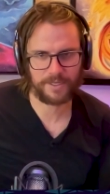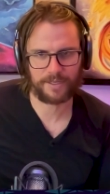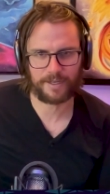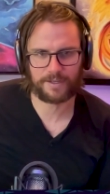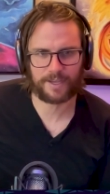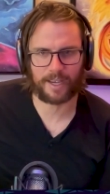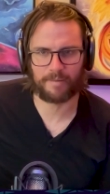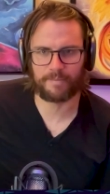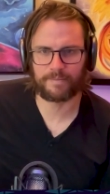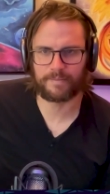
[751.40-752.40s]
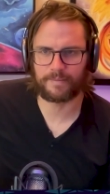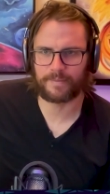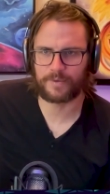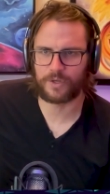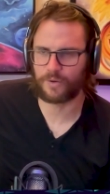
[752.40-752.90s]
presenting scam
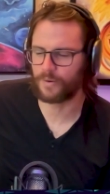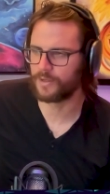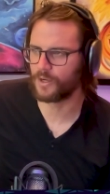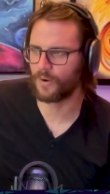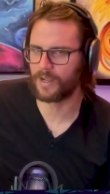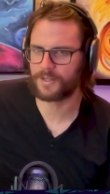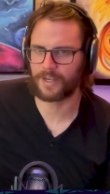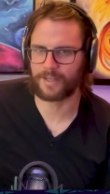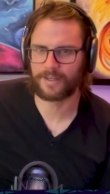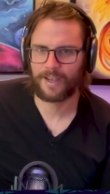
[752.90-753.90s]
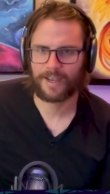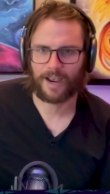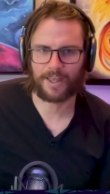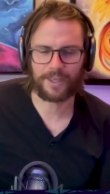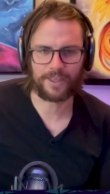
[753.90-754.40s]
to us, and
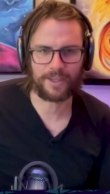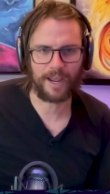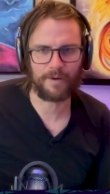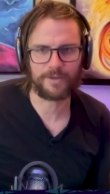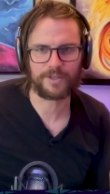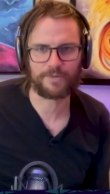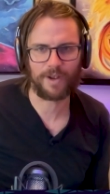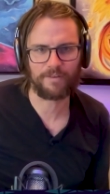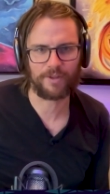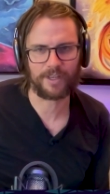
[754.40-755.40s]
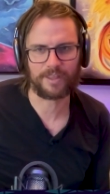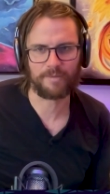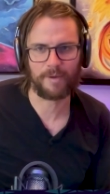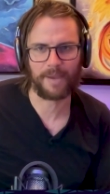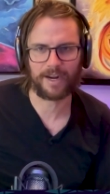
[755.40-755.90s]
I think that I was just reveling in
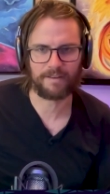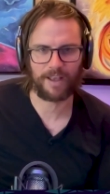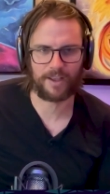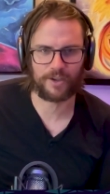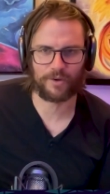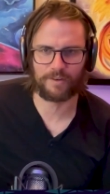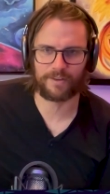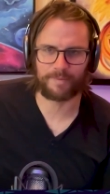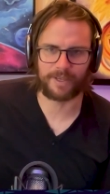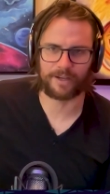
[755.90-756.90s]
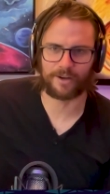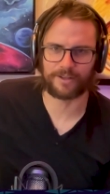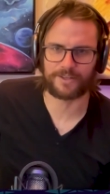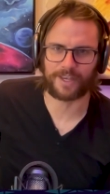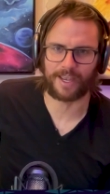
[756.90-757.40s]
the memetic value of it being
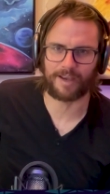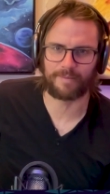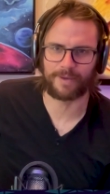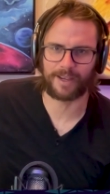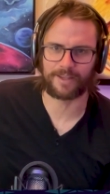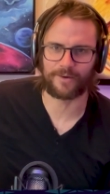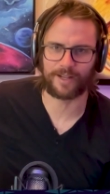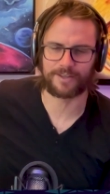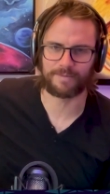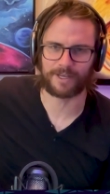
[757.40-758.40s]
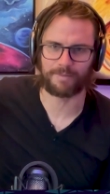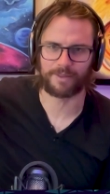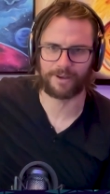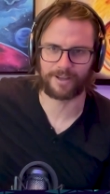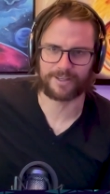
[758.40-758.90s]
called scam, and you had some deeper
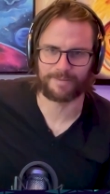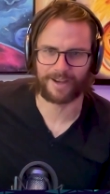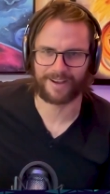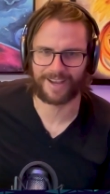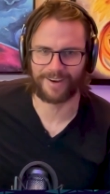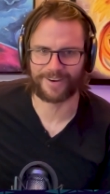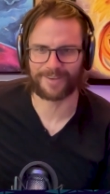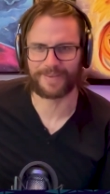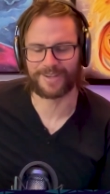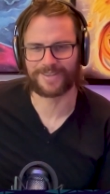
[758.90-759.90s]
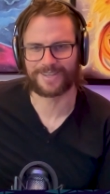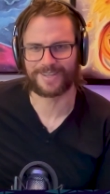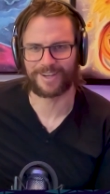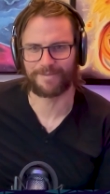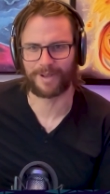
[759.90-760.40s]
thoughts about how it could be used to
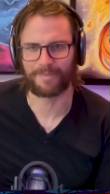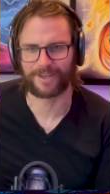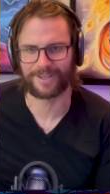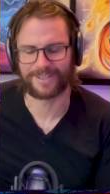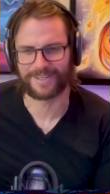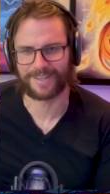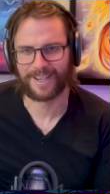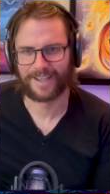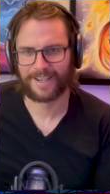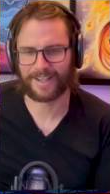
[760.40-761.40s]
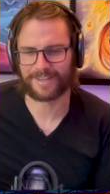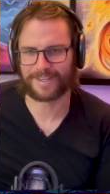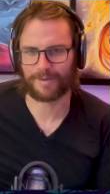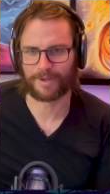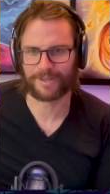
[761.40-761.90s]
solve public goods and
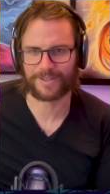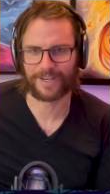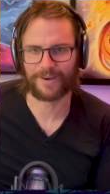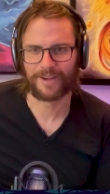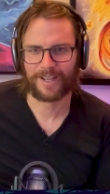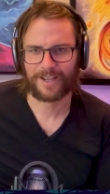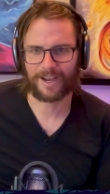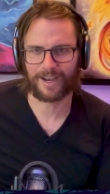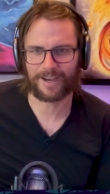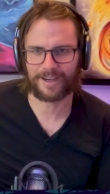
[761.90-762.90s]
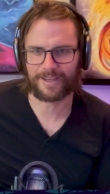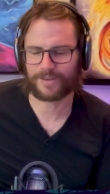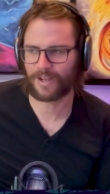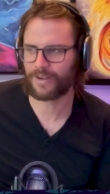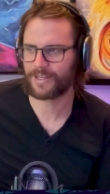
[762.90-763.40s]
civil. So can you
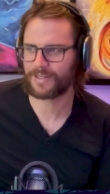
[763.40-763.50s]
tell